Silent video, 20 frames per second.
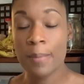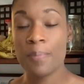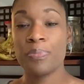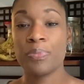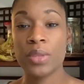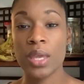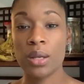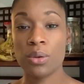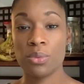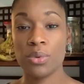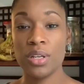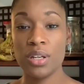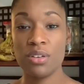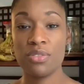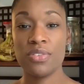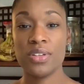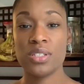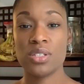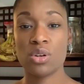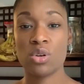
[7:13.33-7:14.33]
and read a
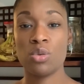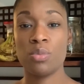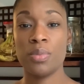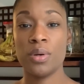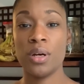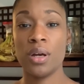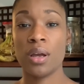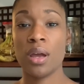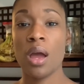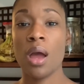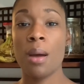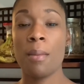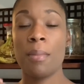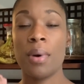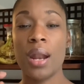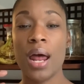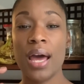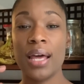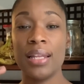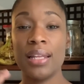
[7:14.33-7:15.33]
physical book,
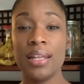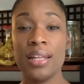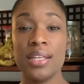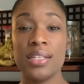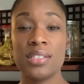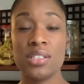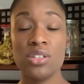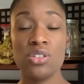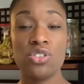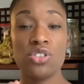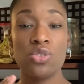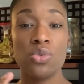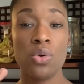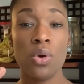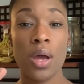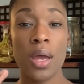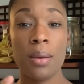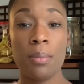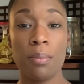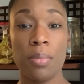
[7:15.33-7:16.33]
but I listen to
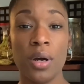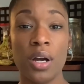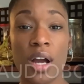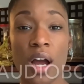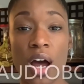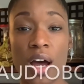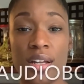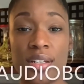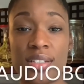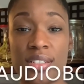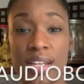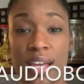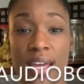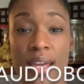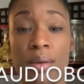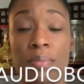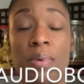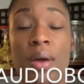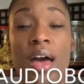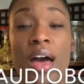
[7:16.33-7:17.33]
a book on
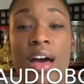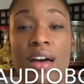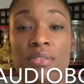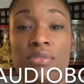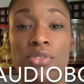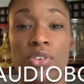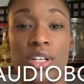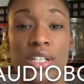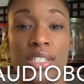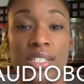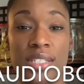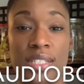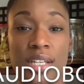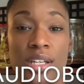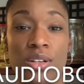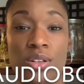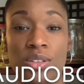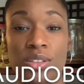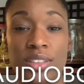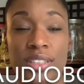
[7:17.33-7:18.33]
tape every
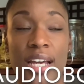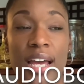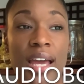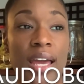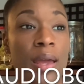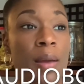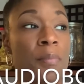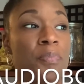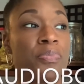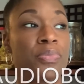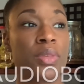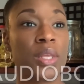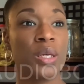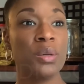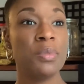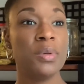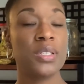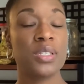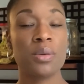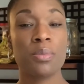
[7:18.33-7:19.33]
single day.
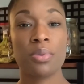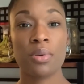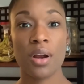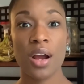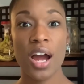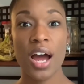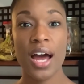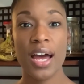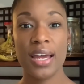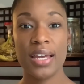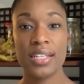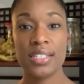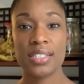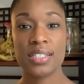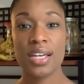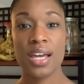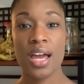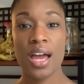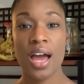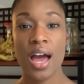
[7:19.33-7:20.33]
You'd be surprised
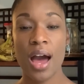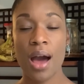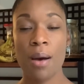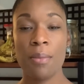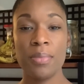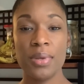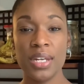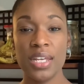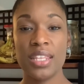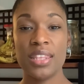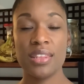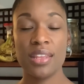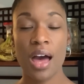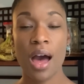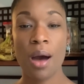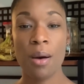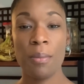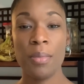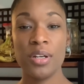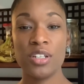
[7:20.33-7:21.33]
how
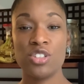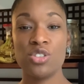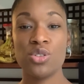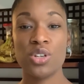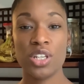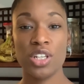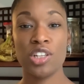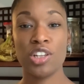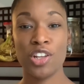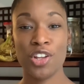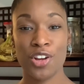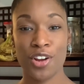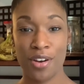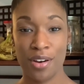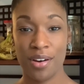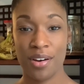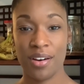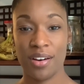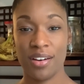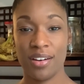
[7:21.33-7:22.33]
much you can
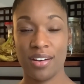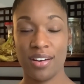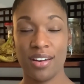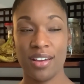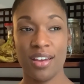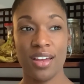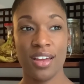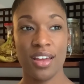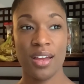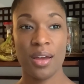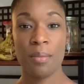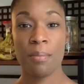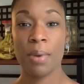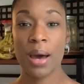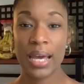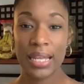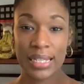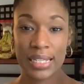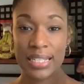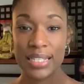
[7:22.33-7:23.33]
learn
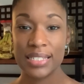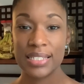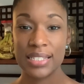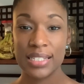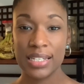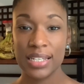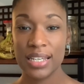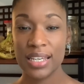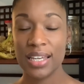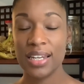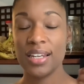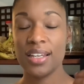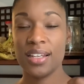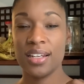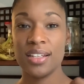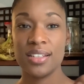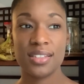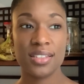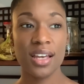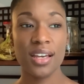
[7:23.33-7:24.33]
by listening. And
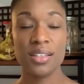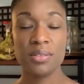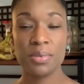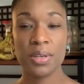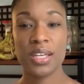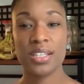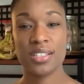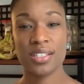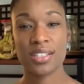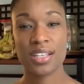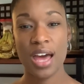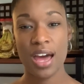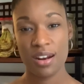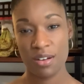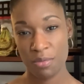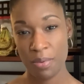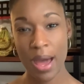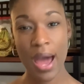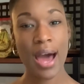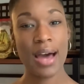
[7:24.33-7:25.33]
it sucks because it's kind
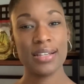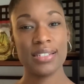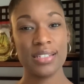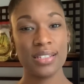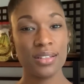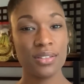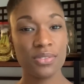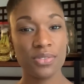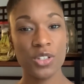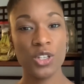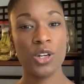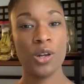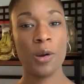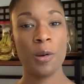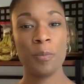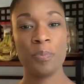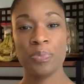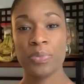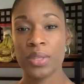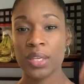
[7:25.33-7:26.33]
of passive, you
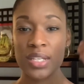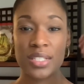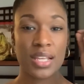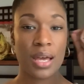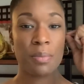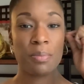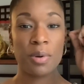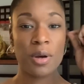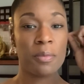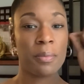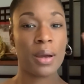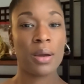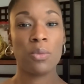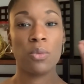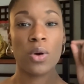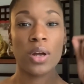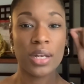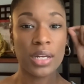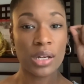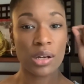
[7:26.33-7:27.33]
know, because I put my
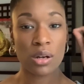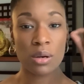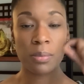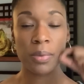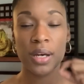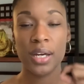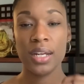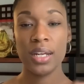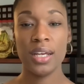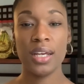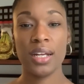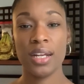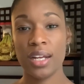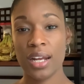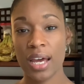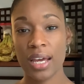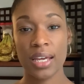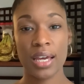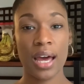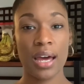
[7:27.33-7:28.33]
one earbud in and
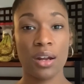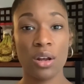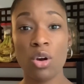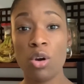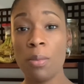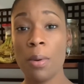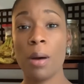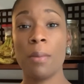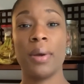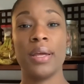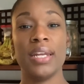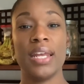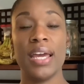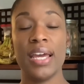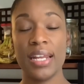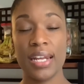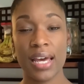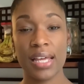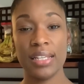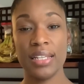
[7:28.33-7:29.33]
I kind of go about my day
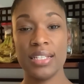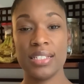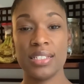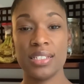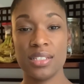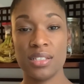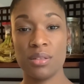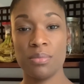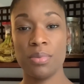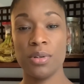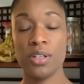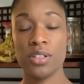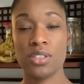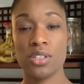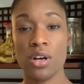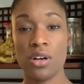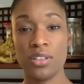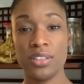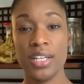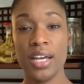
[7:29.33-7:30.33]
and I listen to books
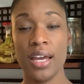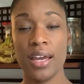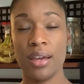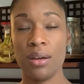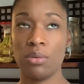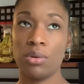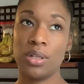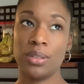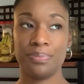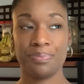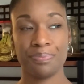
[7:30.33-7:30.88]
all day. Well,